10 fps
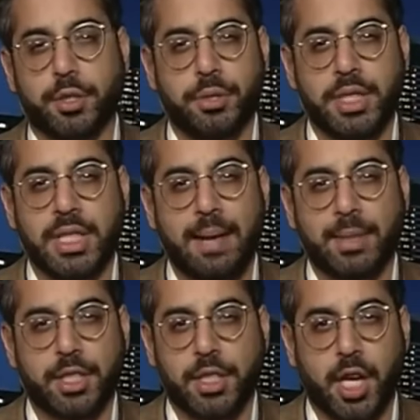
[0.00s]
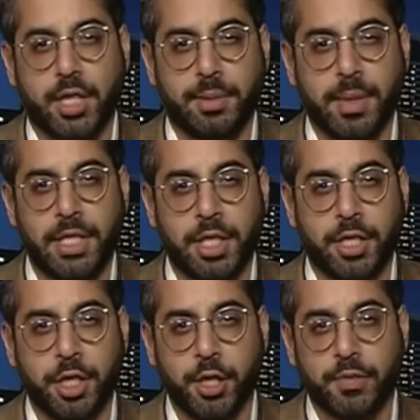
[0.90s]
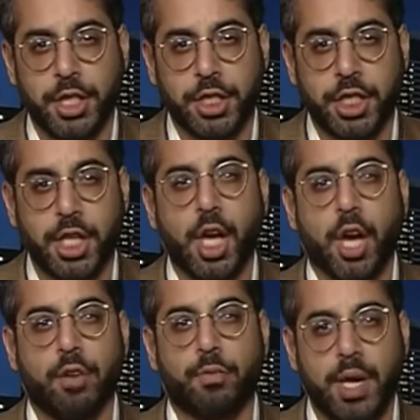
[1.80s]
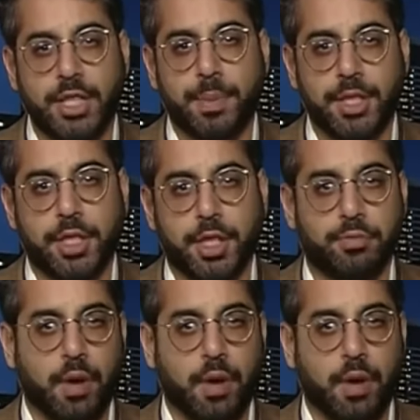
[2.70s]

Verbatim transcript: to an Islamic Society meeting at the University of Westminster,